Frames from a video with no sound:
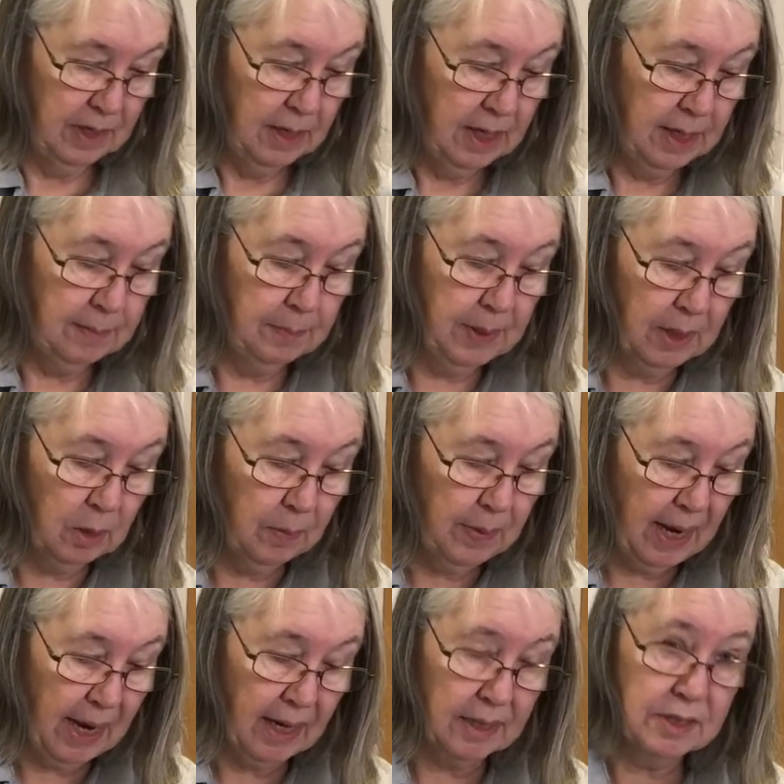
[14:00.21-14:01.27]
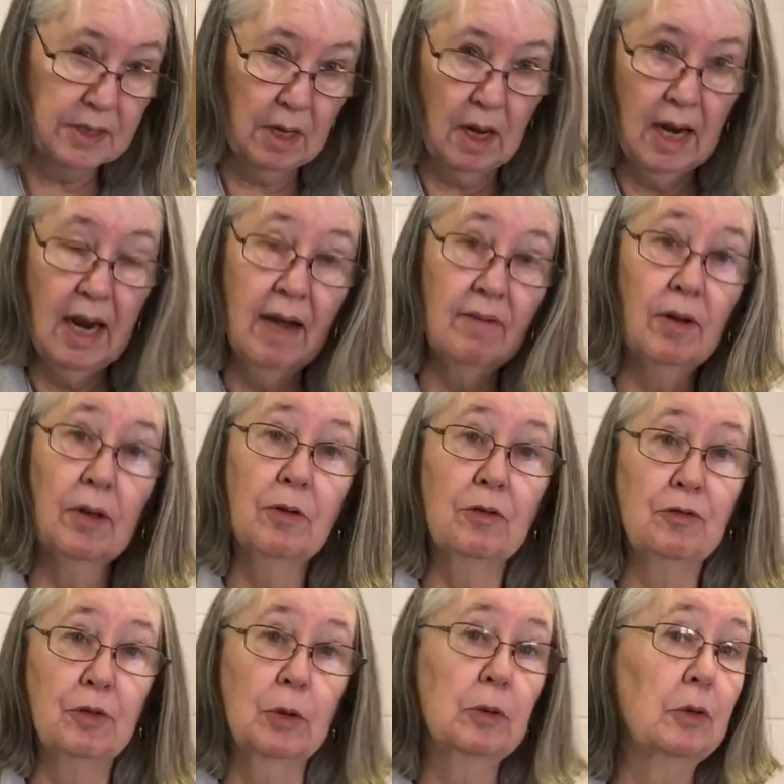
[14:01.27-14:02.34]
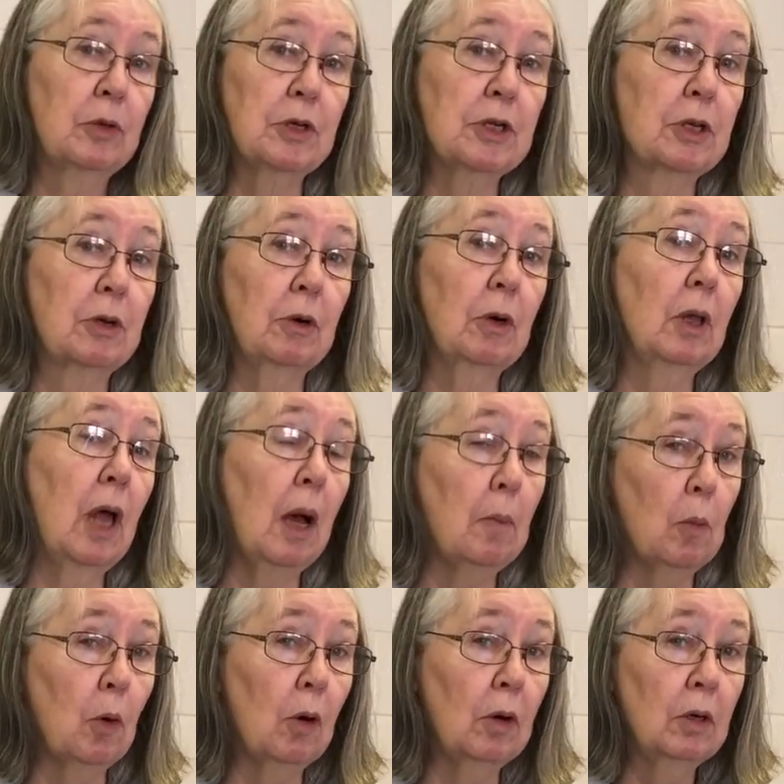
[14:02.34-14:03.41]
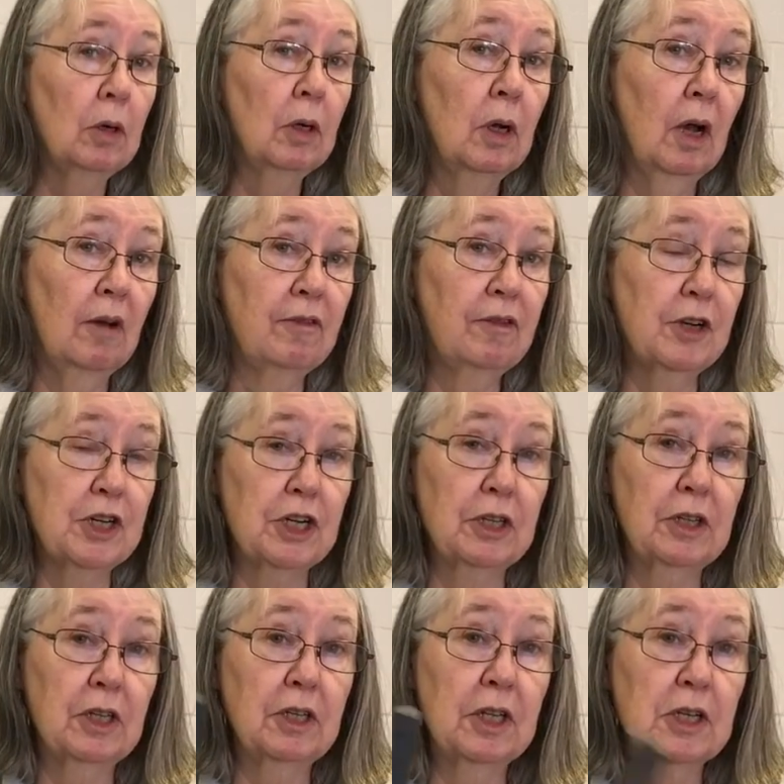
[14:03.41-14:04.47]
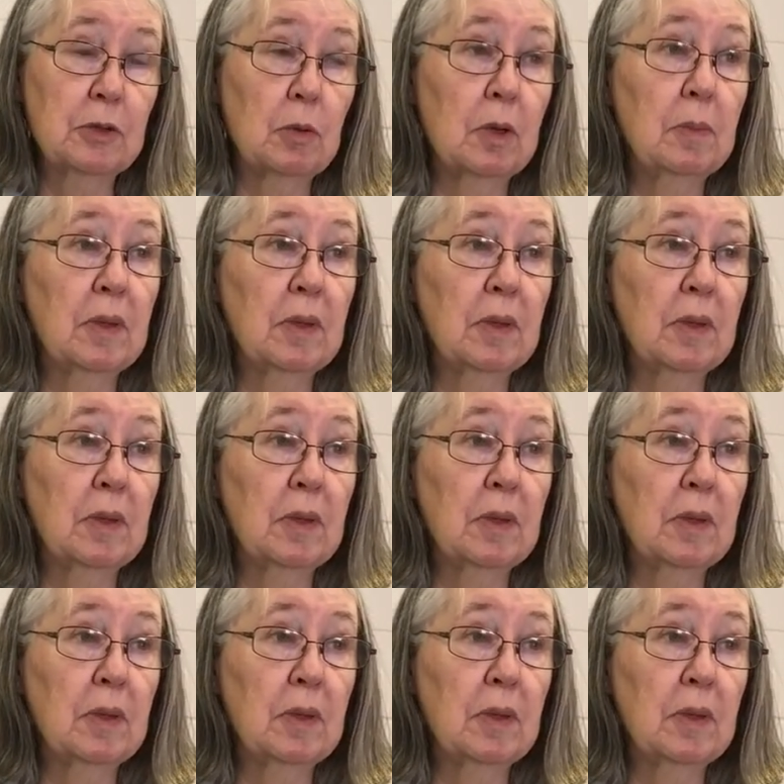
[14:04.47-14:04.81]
In bigger bags, I have other filters that are a lot more efficient than this one,